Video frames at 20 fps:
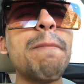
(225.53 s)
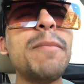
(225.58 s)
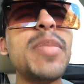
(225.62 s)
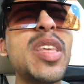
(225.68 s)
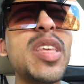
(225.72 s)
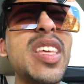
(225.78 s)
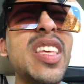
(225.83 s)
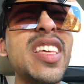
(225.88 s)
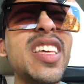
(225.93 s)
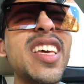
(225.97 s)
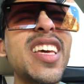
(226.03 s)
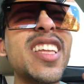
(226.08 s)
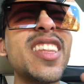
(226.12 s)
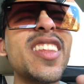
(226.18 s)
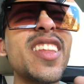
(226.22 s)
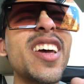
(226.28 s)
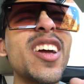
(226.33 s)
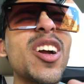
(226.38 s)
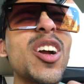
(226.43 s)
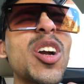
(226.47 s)
be
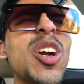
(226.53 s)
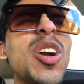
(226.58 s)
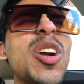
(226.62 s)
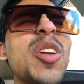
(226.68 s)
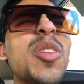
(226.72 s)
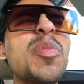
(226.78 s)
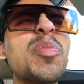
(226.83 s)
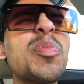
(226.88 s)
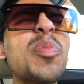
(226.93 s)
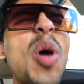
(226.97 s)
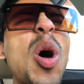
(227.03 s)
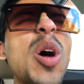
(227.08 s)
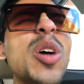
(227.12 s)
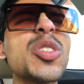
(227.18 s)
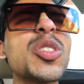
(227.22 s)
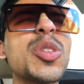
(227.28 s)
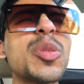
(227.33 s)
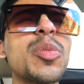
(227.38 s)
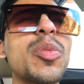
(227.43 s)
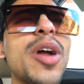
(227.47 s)
in their
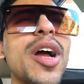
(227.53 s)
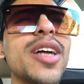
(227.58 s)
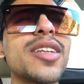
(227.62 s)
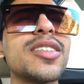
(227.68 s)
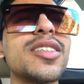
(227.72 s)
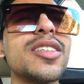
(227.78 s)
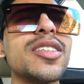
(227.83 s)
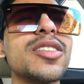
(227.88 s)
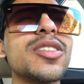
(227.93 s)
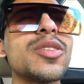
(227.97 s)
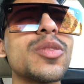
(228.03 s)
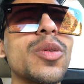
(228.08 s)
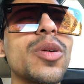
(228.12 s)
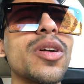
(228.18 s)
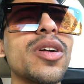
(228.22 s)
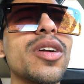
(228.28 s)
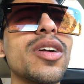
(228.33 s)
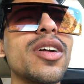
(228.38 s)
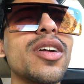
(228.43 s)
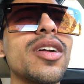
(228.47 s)
posture practice,
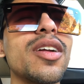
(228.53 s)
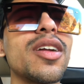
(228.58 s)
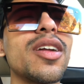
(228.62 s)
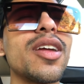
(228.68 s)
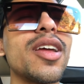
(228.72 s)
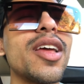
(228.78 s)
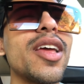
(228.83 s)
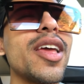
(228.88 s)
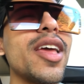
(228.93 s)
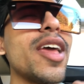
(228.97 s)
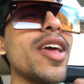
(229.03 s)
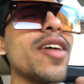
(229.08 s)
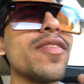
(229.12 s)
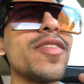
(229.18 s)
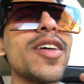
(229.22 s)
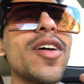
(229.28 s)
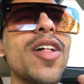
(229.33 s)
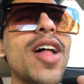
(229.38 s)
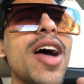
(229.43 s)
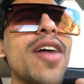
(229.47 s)
or if
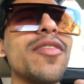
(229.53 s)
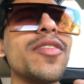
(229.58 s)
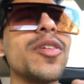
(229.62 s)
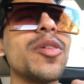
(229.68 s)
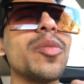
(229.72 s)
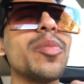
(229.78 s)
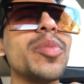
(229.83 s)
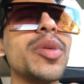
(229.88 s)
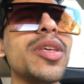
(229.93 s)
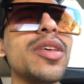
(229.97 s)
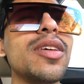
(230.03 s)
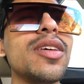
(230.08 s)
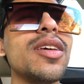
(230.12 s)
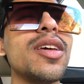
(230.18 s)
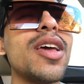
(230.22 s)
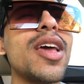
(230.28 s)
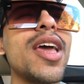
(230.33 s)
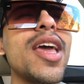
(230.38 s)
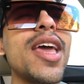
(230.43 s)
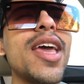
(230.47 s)
they'll be
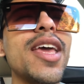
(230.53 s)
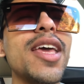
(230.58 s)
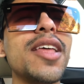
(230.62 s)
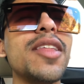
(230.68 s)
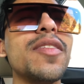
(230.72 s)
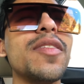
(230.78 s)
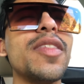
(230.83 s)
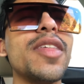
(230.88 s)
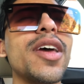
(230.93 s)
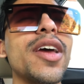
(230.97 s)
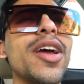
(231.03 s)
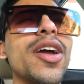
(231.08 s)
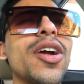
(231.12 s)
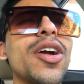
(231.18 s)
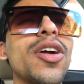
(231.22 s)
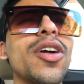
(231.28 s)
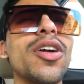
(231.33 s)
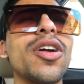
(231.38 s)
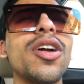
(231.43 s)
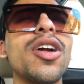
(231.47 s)
in
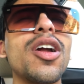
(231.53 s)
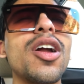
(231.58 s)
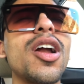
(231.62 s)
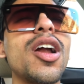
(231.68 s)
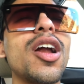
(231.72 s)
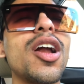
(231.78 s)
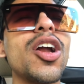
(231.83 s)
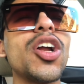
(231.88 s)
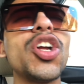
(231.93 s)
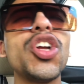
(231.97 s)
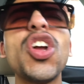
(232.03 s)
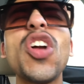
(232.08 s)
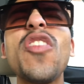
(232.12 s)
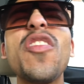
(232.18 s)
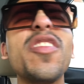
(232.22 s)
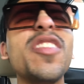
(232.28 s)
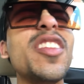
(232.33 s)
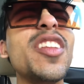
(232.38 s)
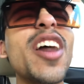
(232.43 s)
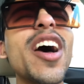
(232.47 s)
their
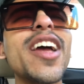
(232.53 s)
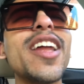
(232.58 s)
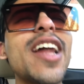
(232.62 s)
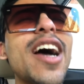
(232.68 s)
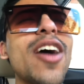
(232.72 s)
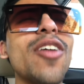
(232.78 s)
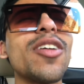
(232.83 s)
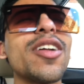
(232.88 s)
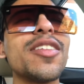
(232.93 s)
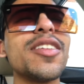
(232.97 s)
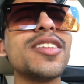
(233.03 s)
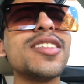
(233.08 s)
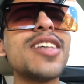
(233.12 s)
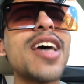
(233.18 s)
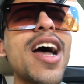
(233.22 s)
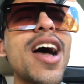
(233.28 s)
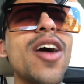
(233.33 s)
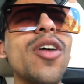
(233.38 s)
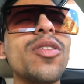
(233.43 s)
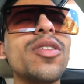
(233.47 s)
night out on the
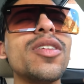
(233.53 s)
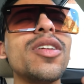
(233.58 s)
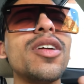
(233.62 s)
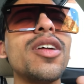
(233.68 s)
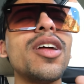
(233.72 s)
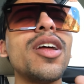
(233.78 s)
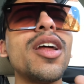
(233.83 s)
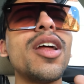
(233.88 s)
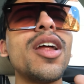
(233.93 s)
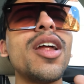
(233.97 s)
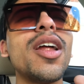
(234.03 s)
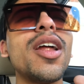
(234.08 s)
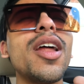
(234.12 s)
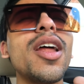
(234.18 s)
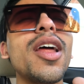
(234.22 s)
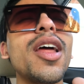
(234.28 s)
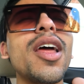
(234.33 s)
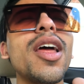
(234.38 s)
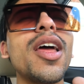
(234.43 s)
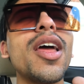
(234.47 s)
town,
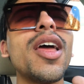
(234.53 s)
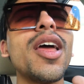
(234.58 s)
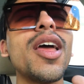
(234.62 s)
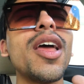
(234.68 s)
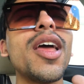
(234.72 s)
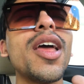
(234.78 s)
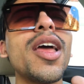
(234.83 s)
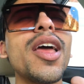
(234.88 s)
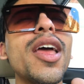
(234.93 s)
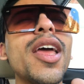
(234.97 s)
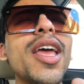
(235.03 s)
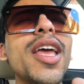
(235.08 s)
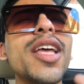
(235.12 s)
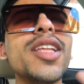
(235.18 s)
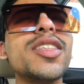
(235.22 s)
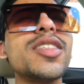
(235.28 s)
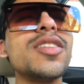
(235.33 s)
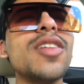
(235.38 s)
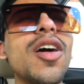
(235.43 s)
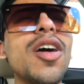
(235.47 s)

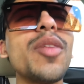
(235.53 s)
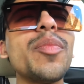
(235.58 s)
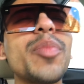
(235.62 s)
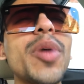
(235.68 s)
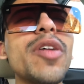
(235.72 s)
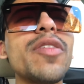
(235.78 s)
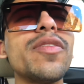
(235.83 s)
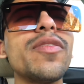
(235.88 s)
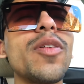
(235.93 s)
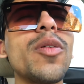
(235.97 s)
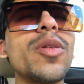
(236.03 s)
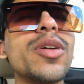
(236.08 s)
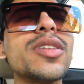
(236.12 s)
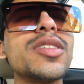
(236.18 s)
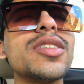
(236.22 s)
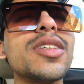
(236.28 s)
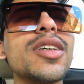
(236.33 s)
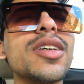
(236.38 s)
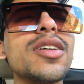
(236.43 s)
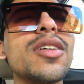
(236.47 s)
it's not by
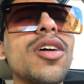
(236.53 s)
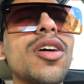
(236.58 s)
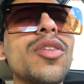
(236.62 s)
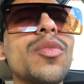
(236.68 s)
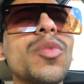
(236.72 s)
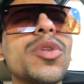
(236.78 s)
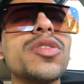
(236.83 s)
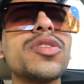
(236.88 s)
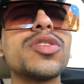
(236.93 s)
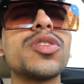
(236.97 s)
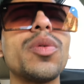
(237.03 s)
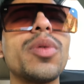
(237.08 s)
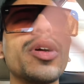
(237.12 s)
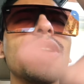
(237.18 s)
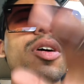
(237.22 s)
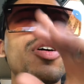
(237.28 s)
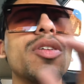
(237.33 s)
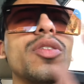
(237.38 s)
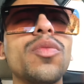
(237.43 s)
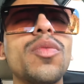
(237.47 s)
focusing on what's going
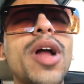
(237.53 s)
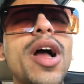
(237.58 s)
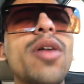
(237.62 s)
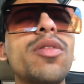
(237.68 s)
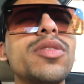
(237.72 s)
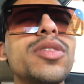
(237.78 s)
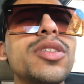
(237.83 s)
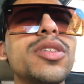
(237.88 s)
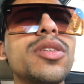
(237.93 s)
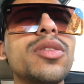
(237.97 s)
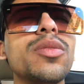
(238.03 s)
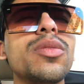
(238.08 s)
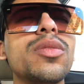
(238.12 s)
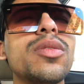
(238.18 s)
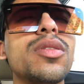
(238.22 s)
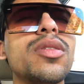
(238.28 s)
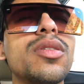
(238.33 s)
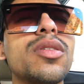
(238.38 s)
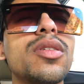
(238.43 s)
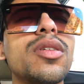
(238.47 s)
on around you
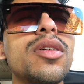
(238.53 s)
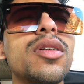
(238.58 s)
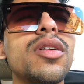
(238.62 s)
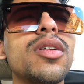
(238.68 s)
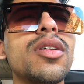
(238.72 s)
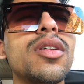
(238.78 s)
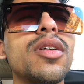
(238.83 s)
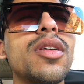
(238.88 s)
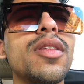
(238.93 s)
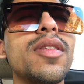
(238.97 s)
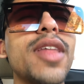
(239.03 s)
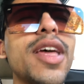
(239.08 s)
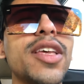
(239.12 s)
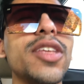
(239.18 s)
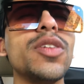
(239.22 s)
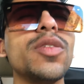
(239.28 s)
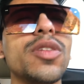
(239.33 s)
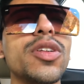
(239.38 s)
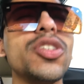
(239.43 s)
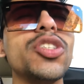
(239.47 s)
that
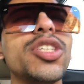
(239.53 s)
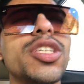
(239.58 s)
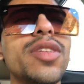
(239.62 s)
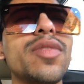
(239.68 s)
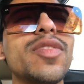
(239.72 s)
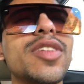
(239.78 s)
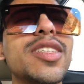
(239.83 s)
you'll achieve